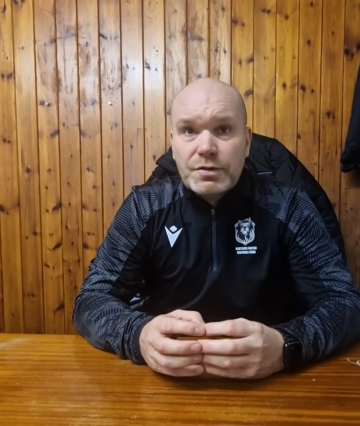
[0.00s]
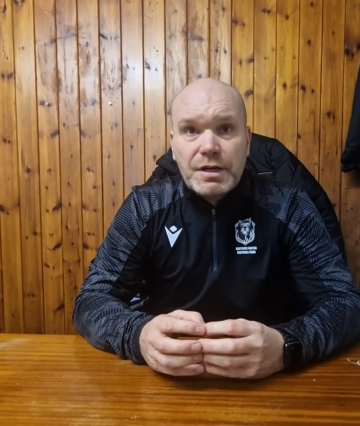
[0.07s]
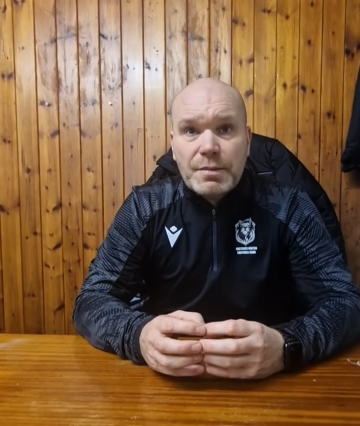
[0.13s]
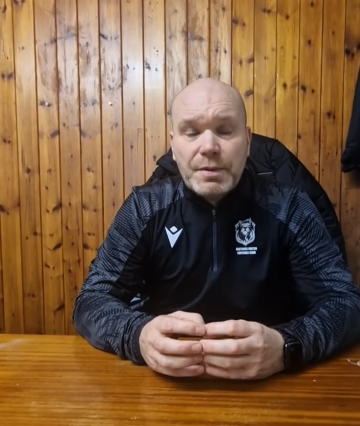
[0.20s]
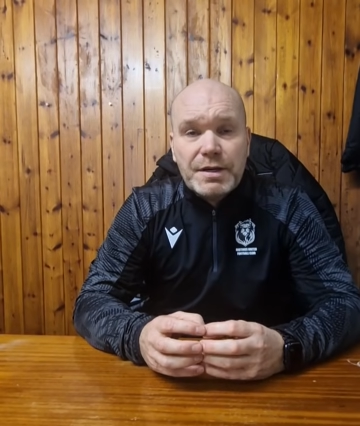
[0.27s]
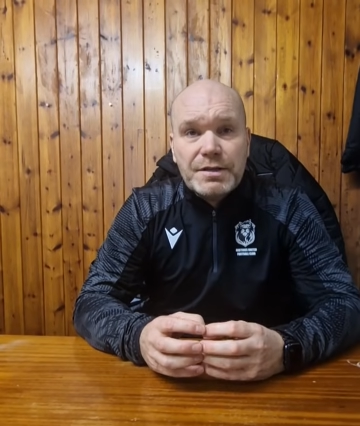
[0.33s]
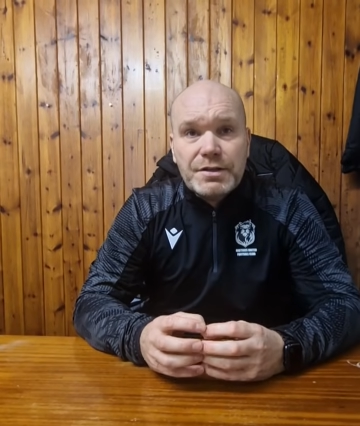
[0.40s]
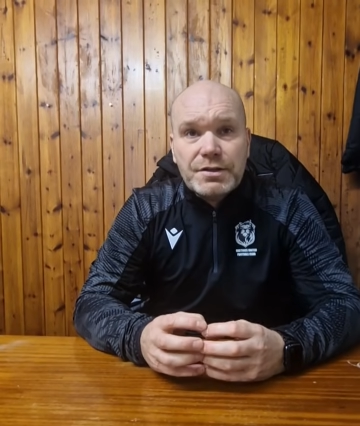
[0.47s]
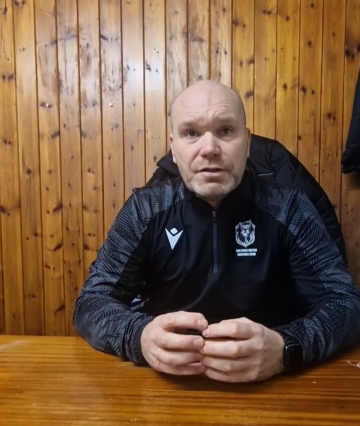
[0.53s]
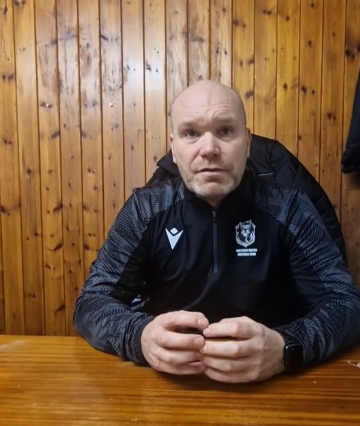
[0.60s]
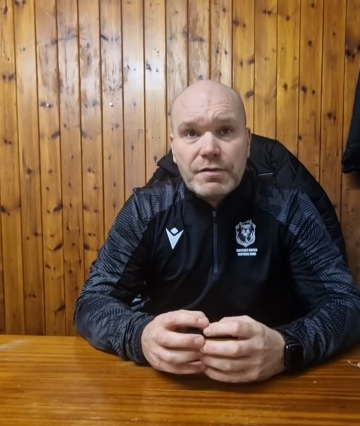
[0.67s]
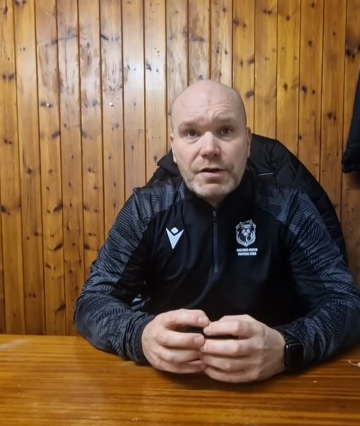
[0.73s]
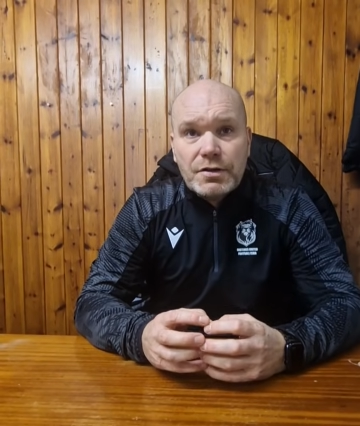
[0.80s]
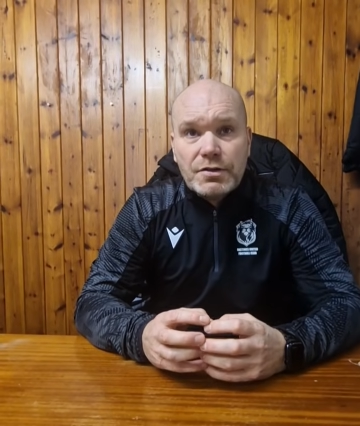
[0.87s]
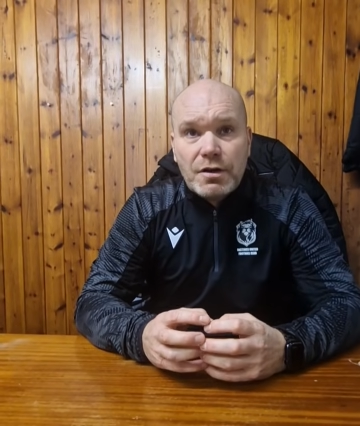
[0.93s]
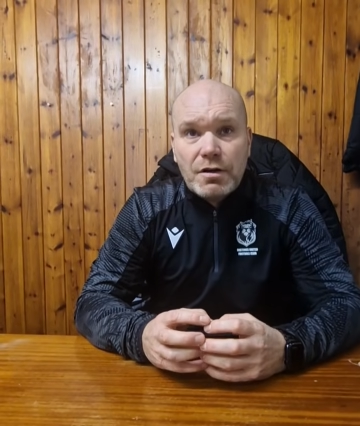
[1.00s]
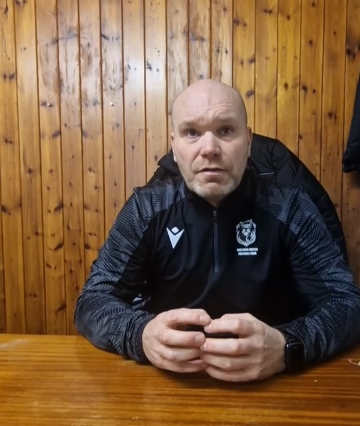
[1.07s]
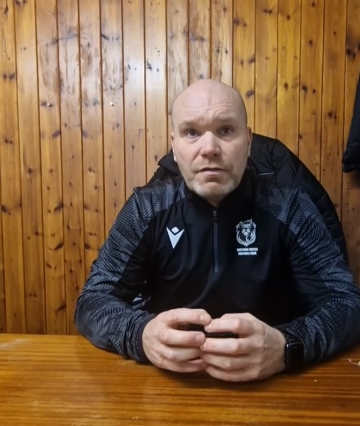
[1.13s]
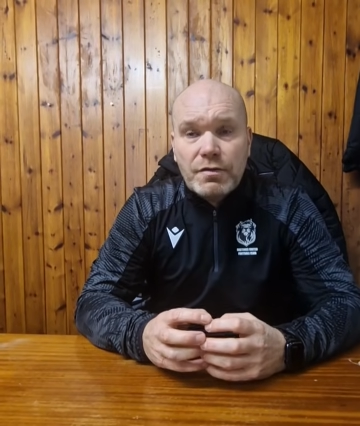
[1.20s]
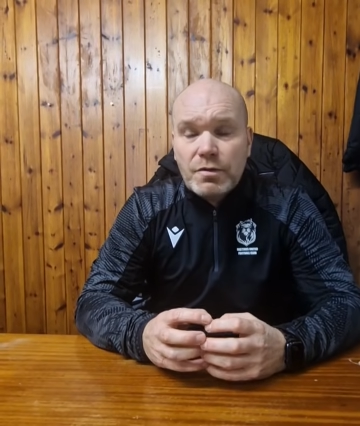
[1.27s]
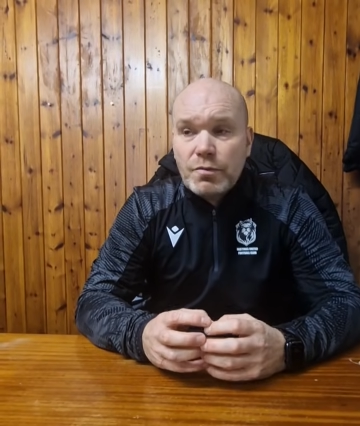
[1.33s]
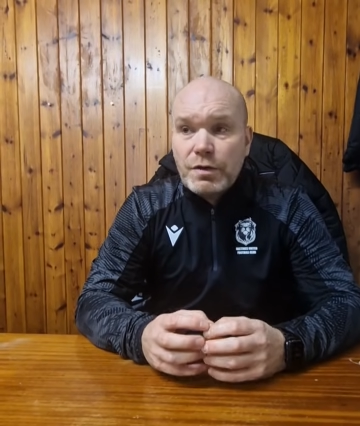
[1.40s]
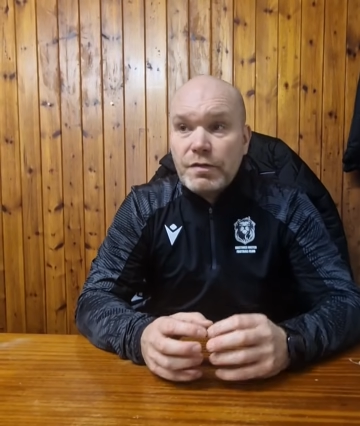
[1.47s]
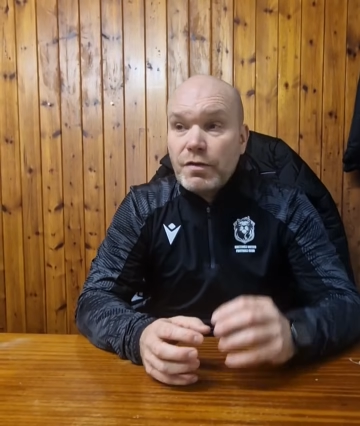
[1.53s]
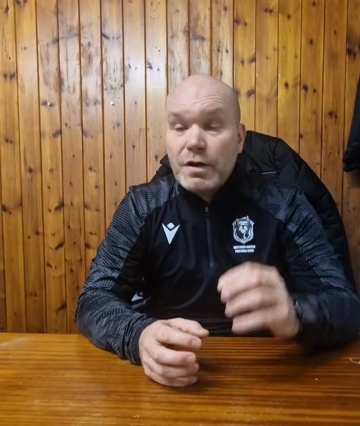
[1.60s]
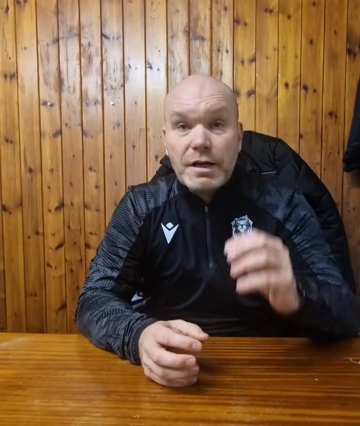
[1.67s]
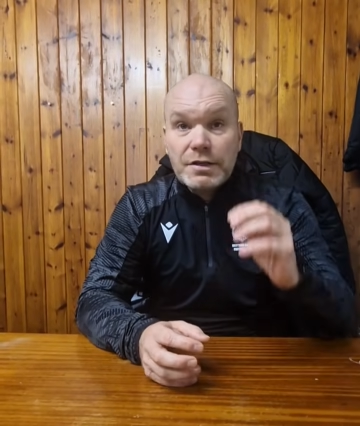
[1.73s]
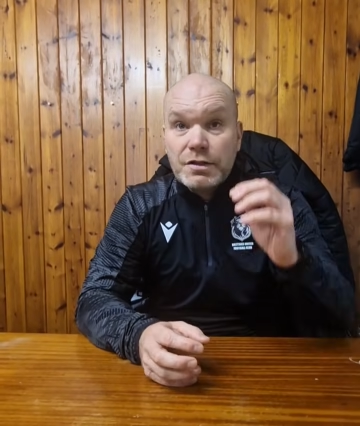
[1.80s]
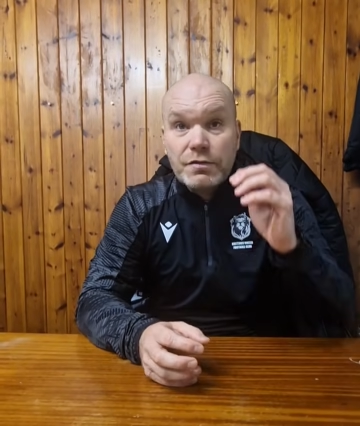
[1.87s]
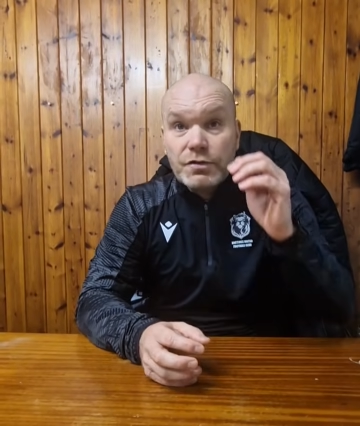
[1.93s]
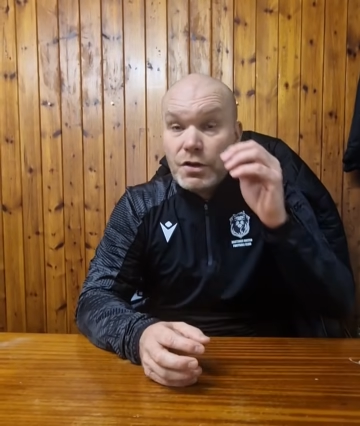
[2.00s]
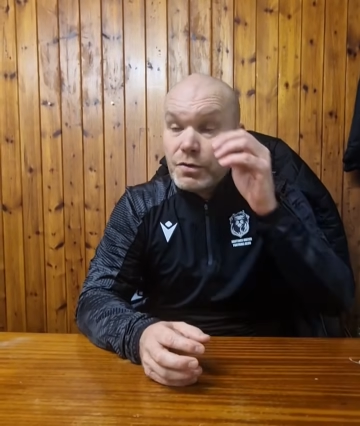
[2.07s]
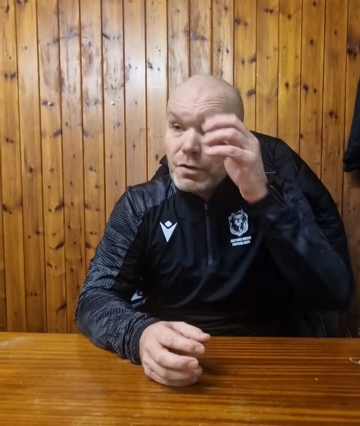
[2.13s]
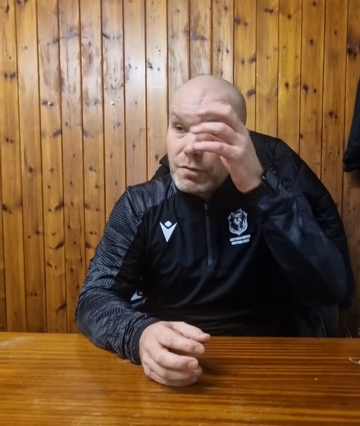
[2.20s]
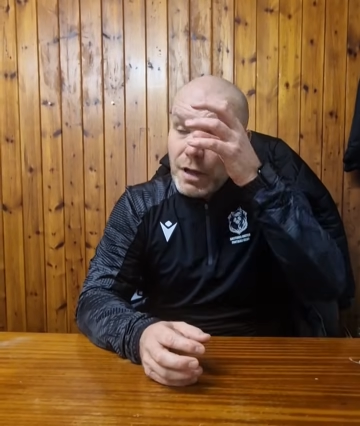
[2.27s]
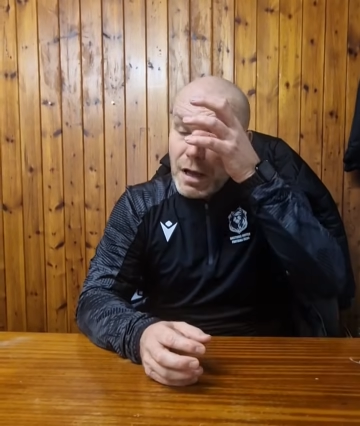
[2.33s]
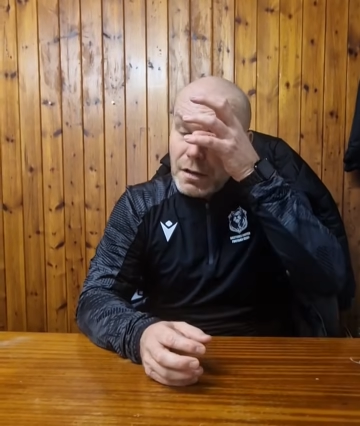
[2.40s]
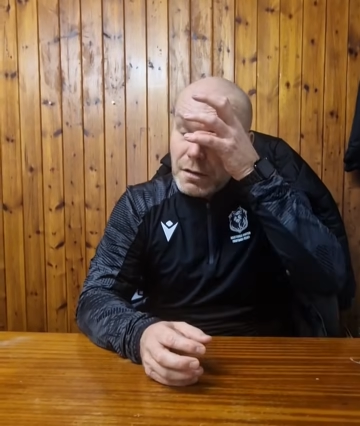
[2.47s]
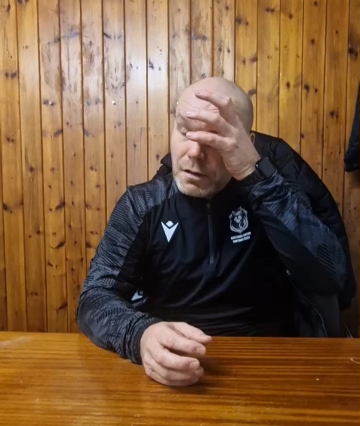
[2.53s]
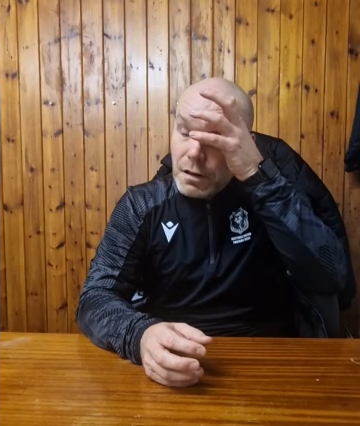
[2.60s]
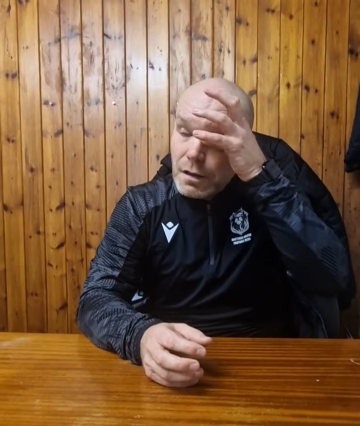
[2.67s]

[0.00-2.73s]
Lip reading: set pieces in the first half, and we find ourselves 2-0 down.